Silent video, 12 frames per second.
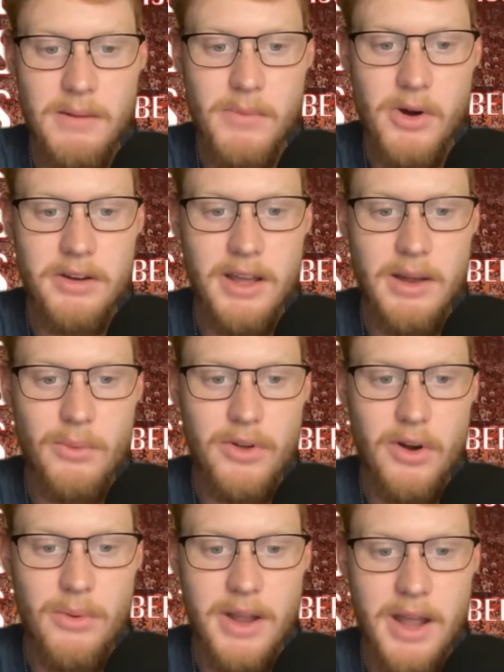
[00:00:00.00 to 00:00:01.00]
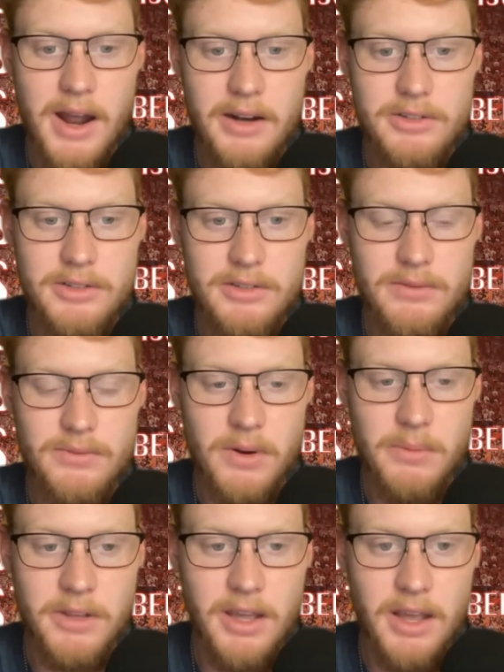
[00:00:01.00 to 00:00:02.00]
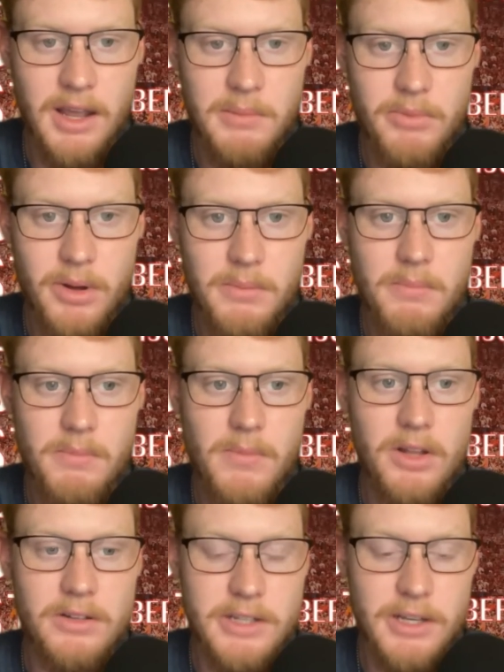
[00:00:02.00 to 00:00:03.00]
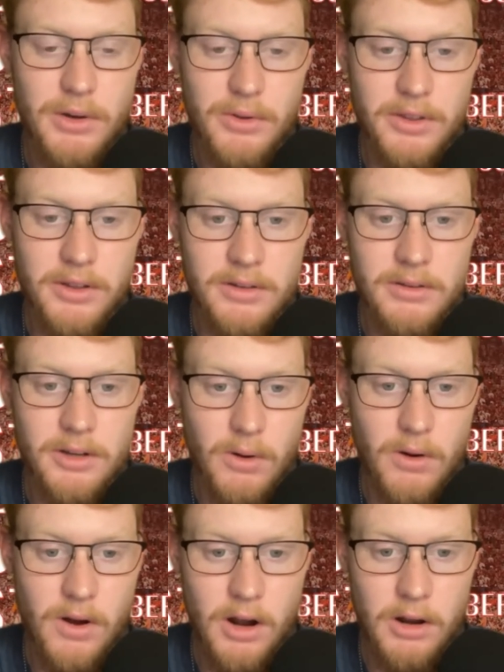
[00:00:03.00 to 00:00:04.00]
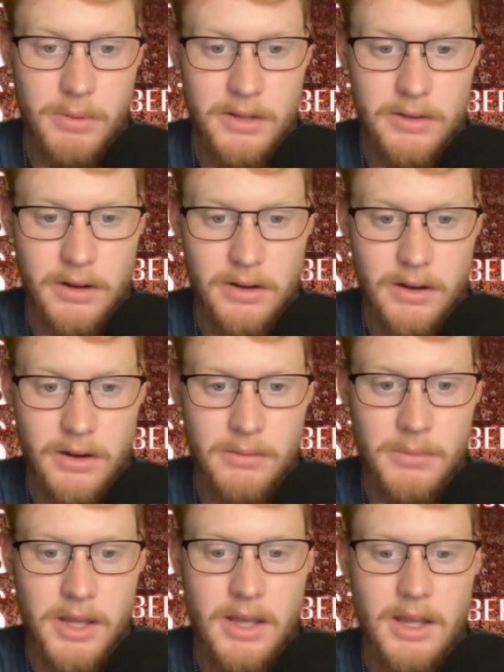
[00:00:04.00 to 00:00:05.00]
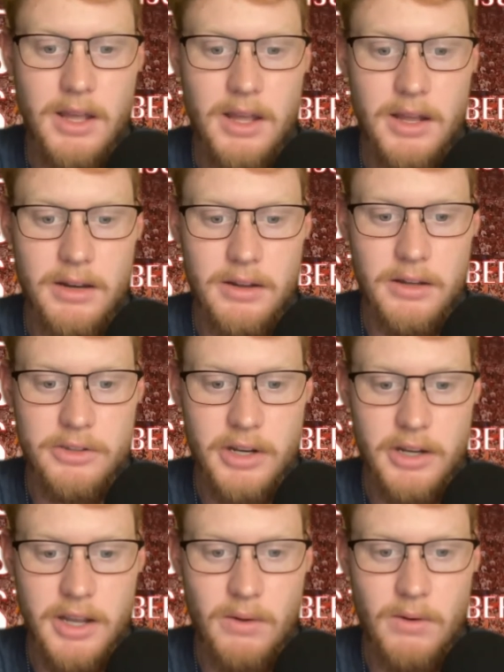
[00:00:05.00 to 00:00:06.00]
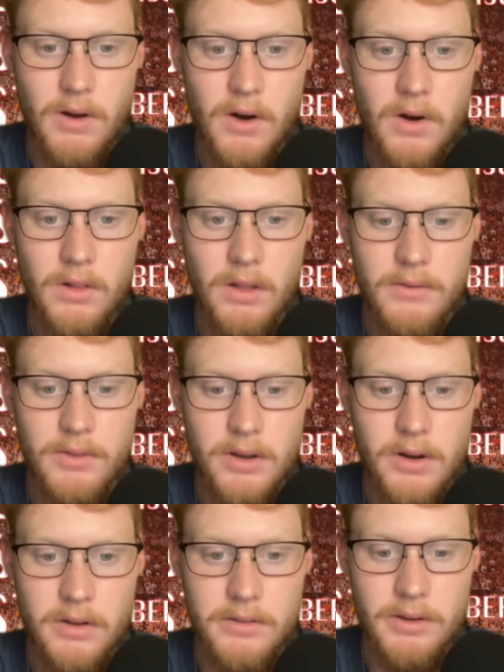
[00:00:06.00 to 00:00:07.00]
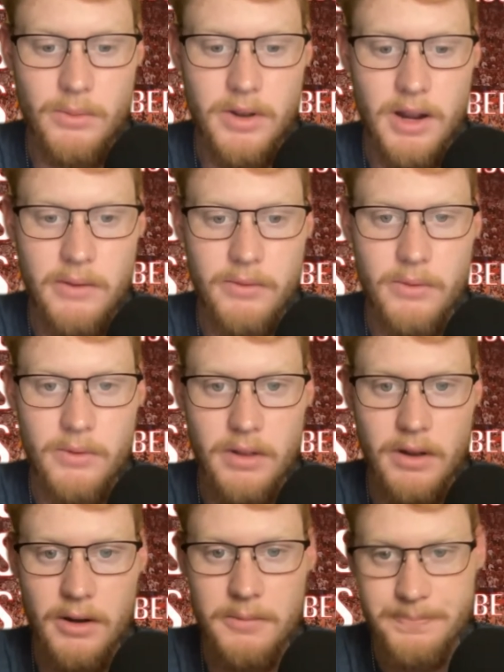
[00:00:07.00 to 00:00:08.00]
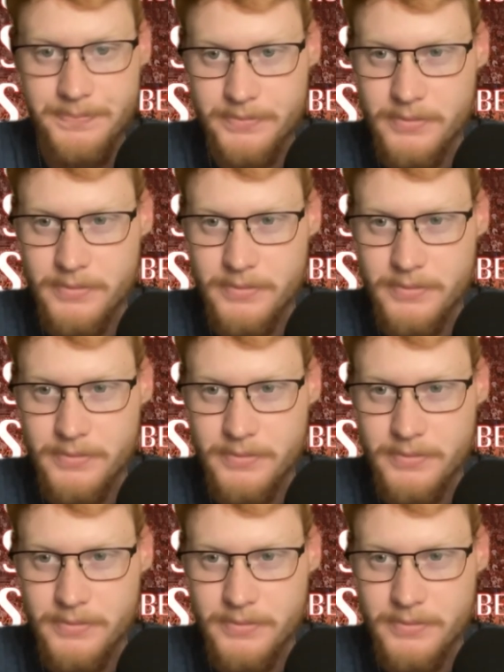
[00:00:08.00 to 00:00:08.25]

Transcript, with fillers: on Monday with our reactions from the game. But until then, go to hawgbeat.com and uh, check out all of the content we have over there.